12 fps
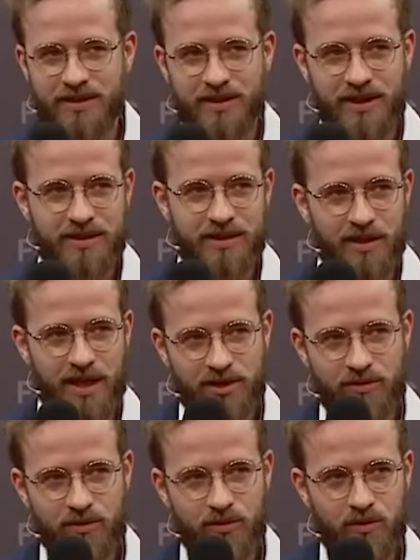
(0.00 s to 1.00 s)
just in the last
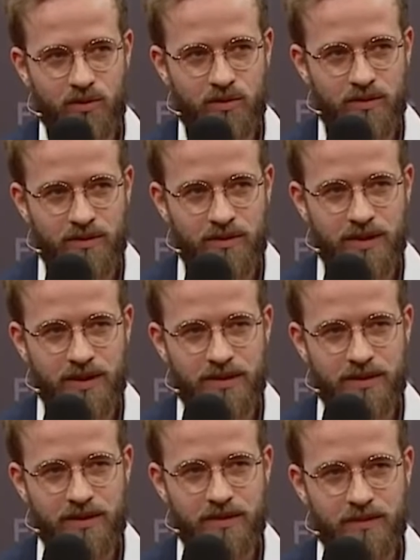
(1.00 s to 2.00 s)
few
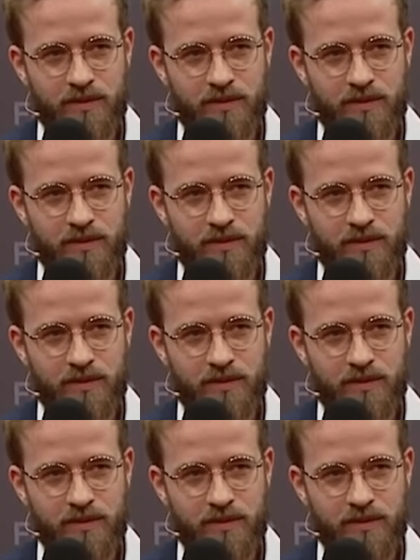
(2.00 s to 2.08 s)
years,